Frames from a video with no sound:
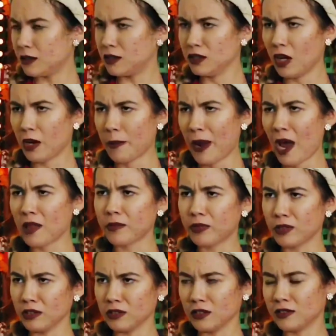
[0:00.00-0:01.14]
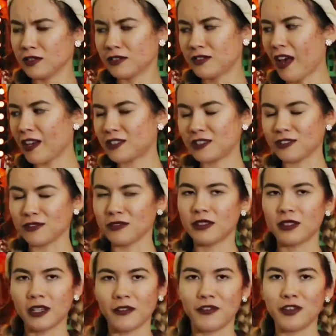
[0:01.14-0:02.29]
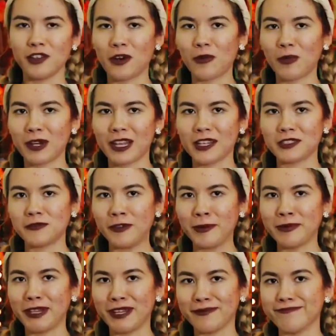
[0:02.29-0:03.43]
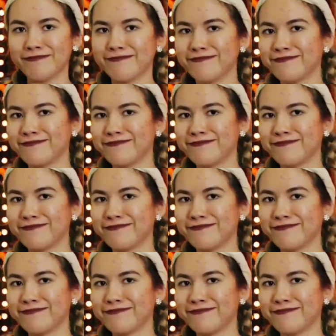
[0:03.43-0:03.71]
It's not a man purse, it's a satchel. If you know where that's from, then.